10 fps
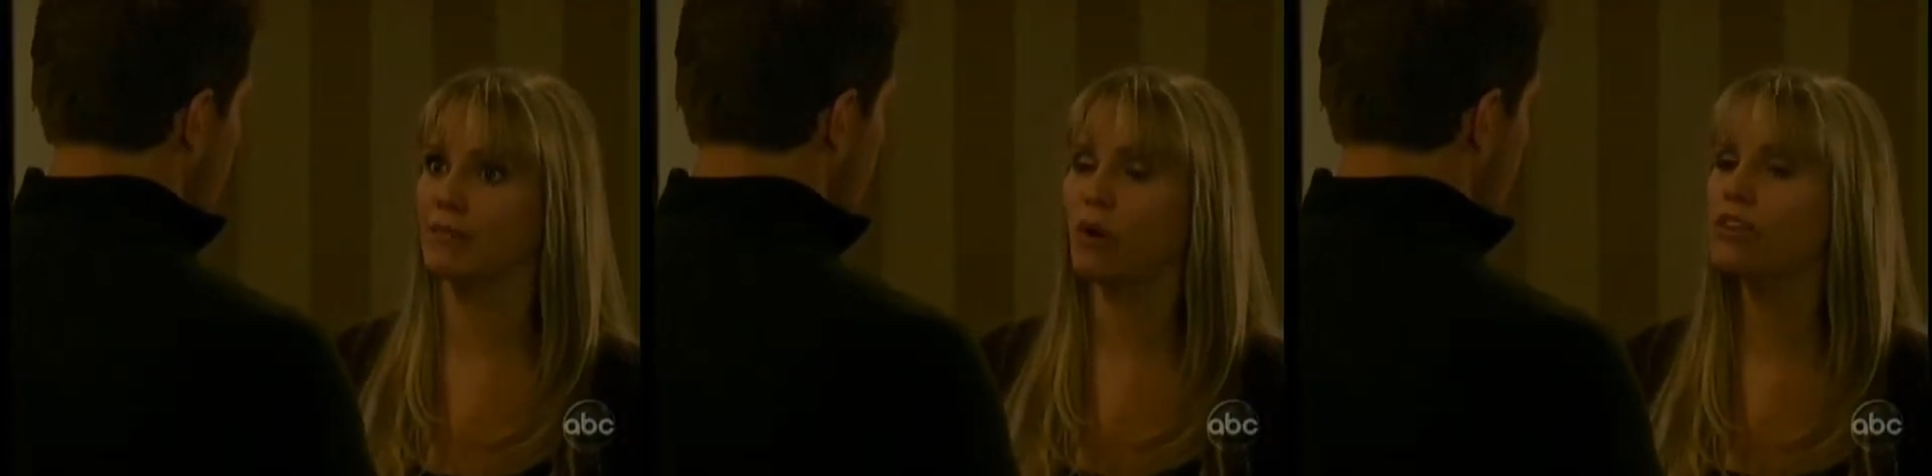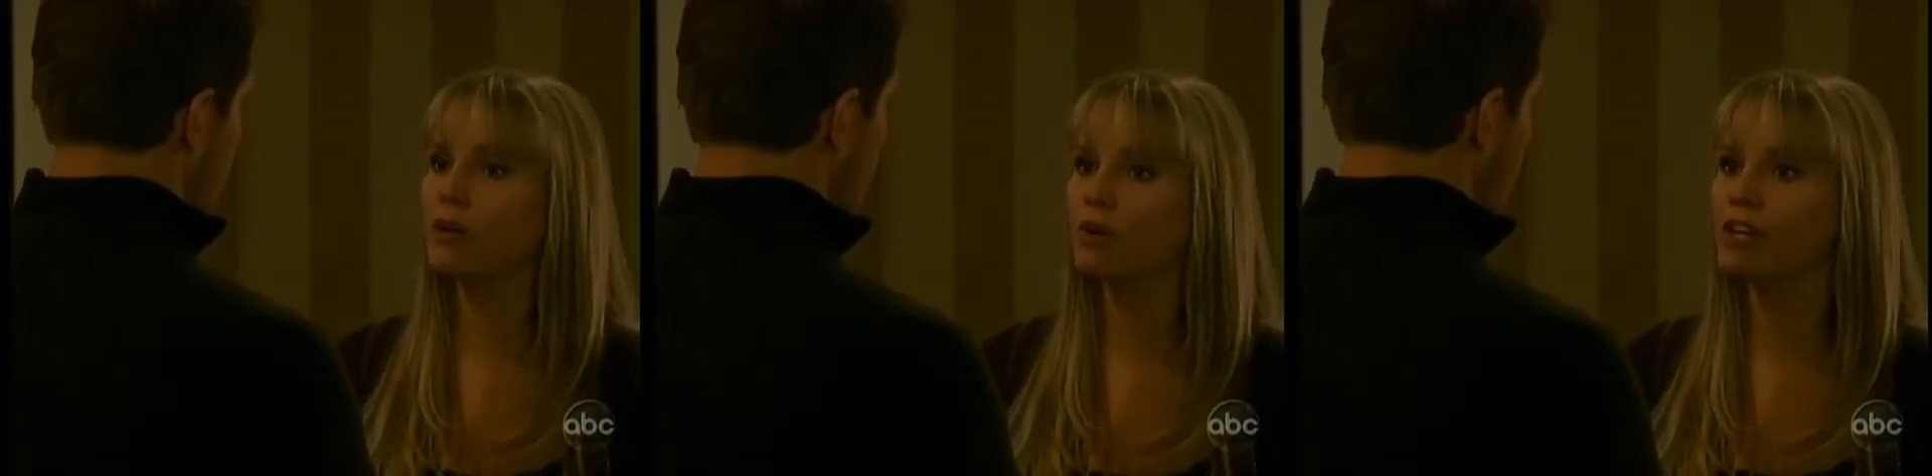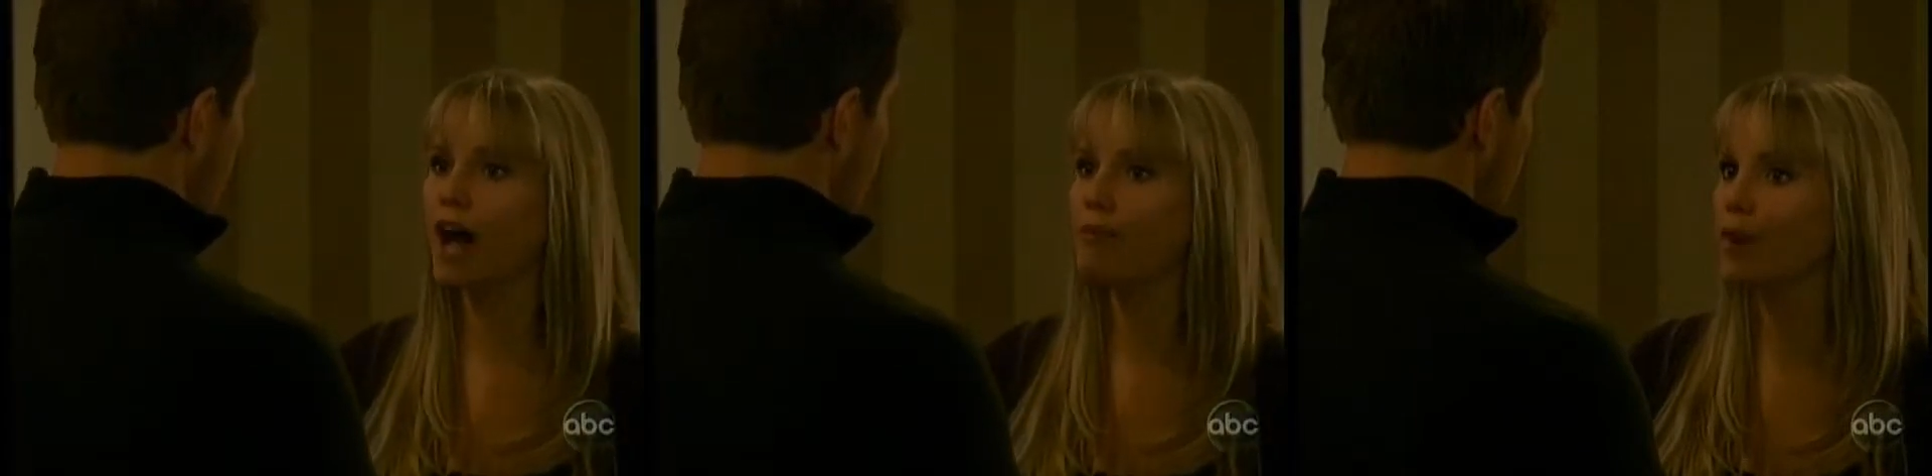or that we're
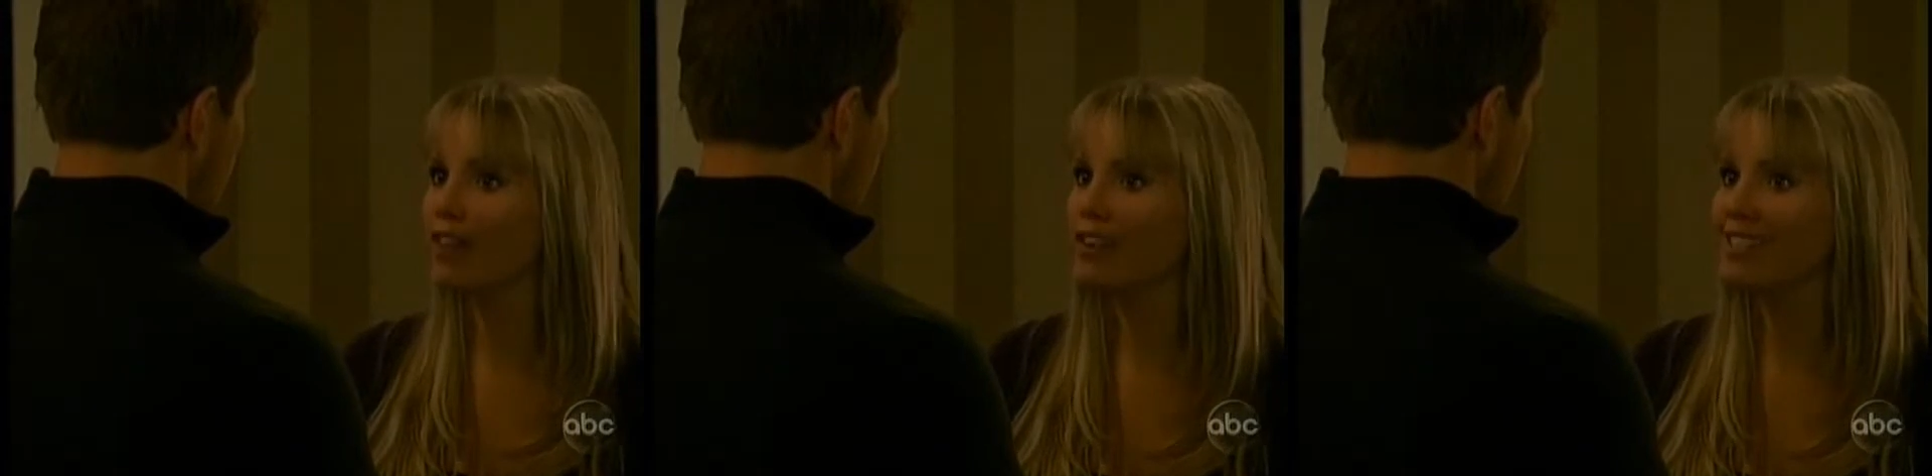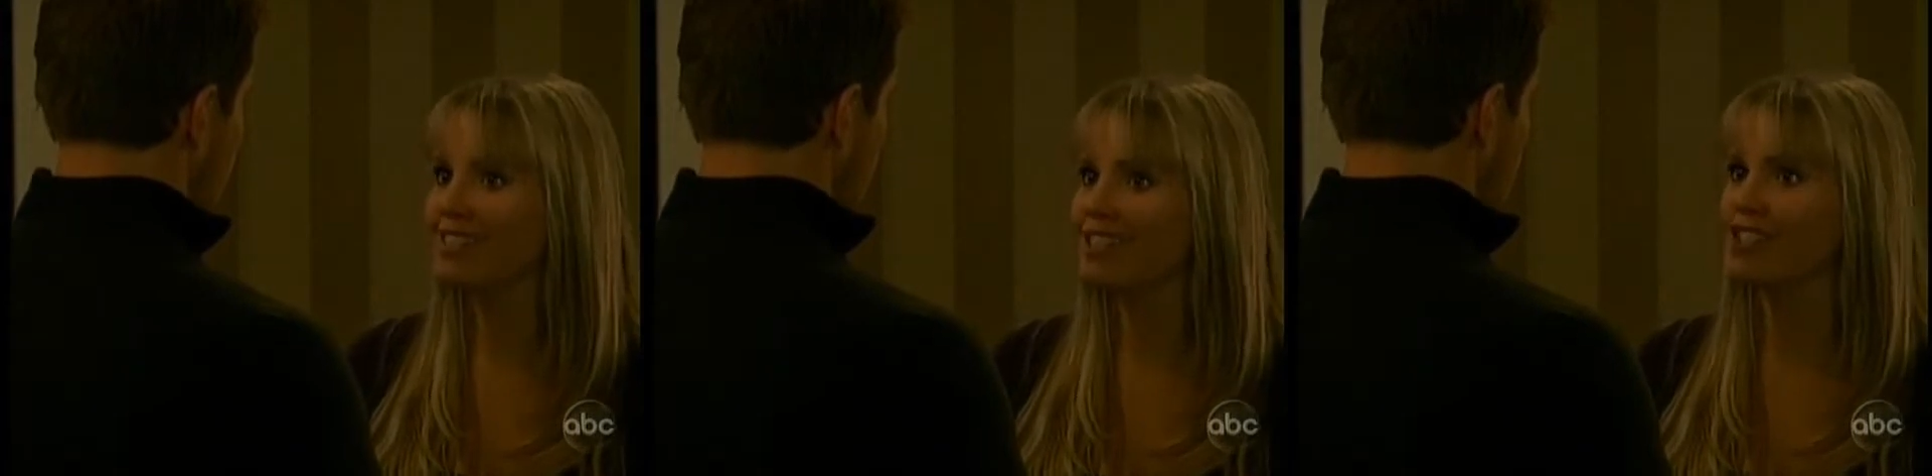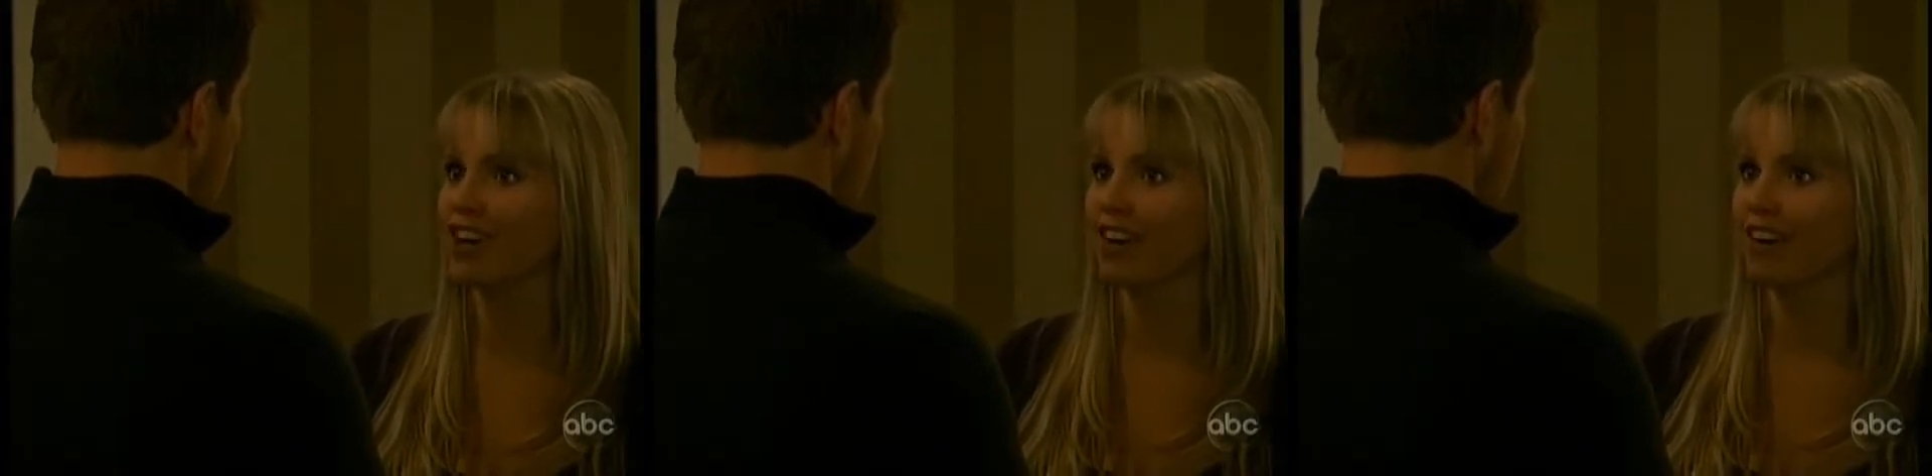not brother and sister?